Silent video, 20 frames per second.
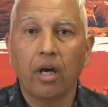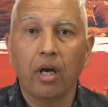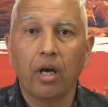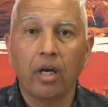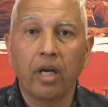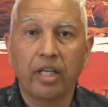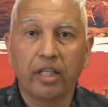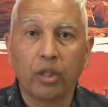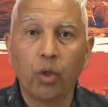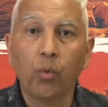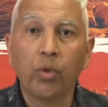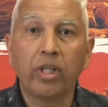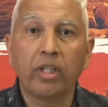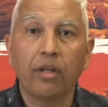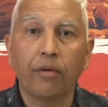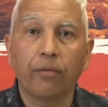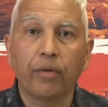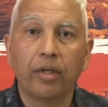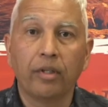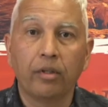including
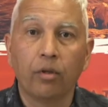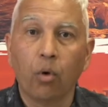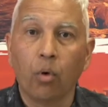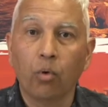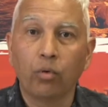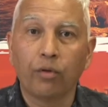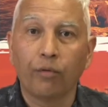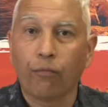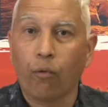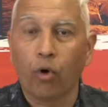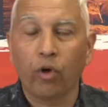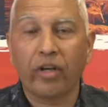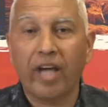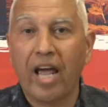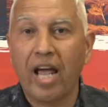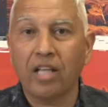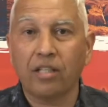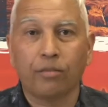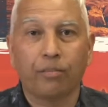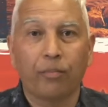the
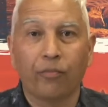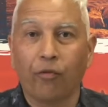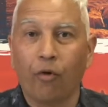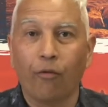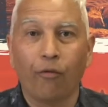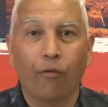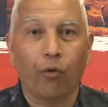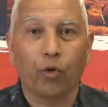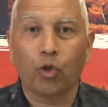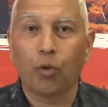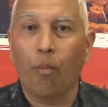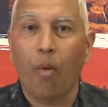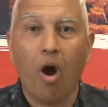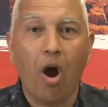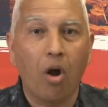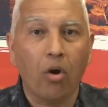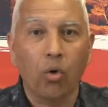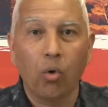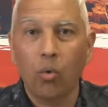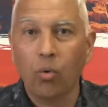forecast for
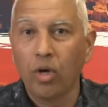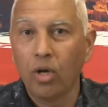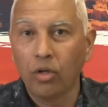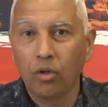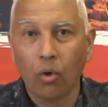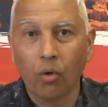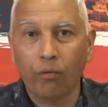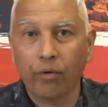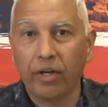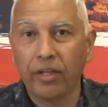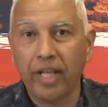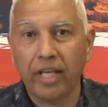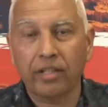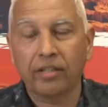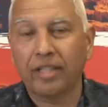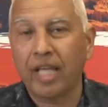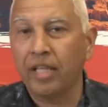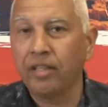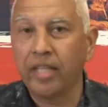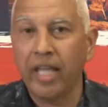tomorrow, for the next
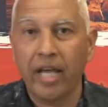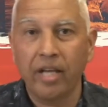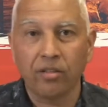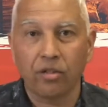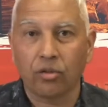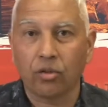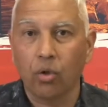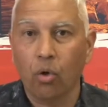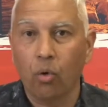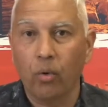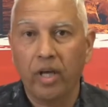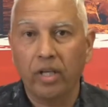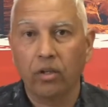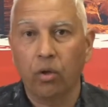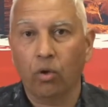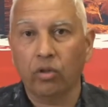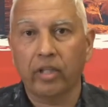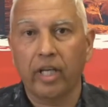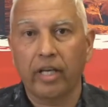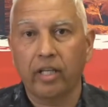10 days or so, it
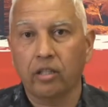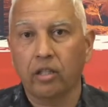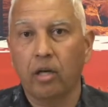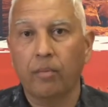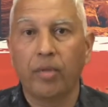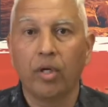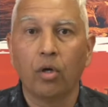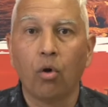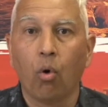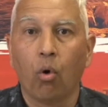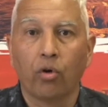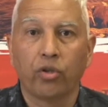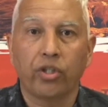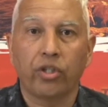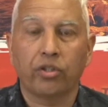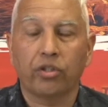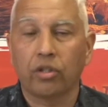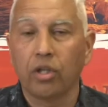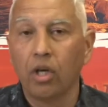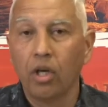looks like it's going to be
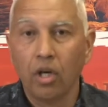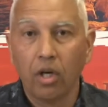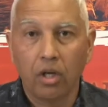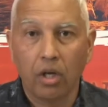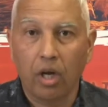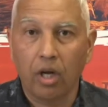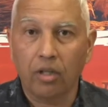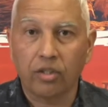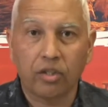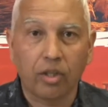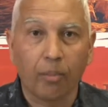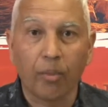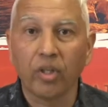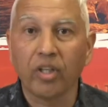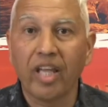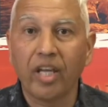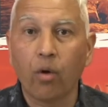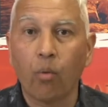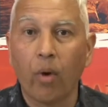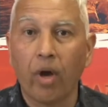gorgeous,
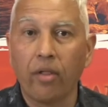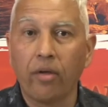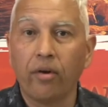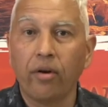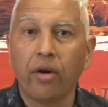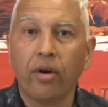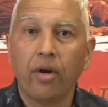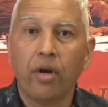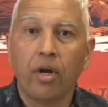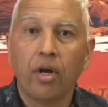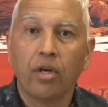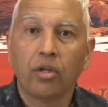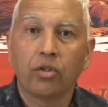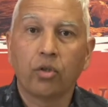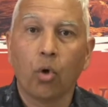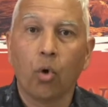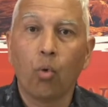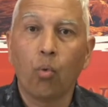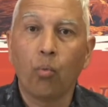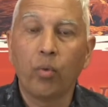summer-like weather.
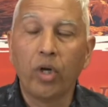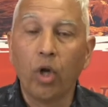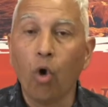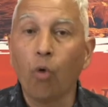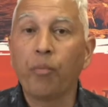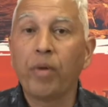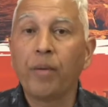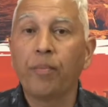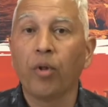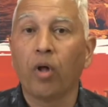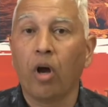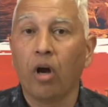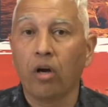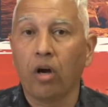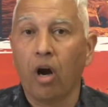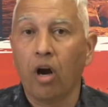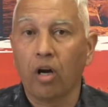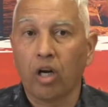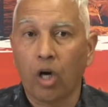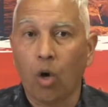So we know people
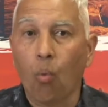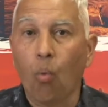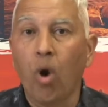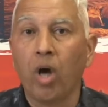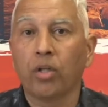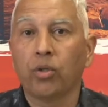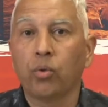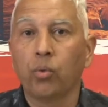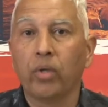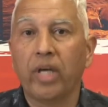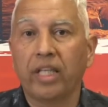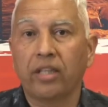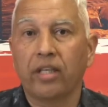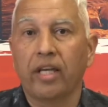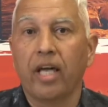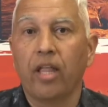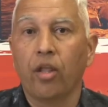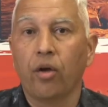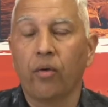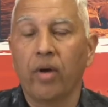are going to want to get
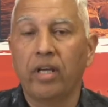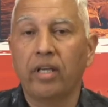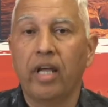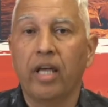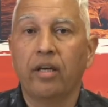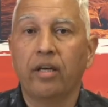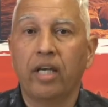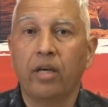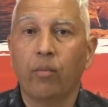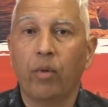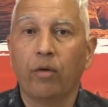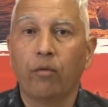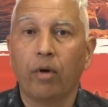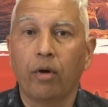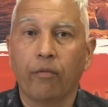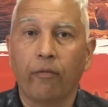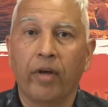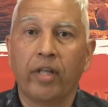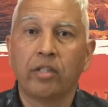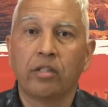together with
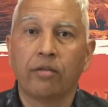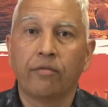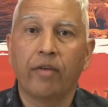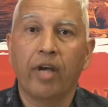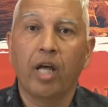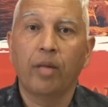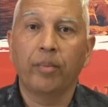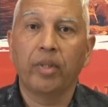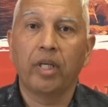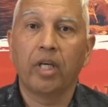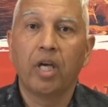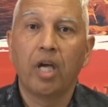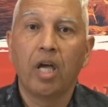friends and family.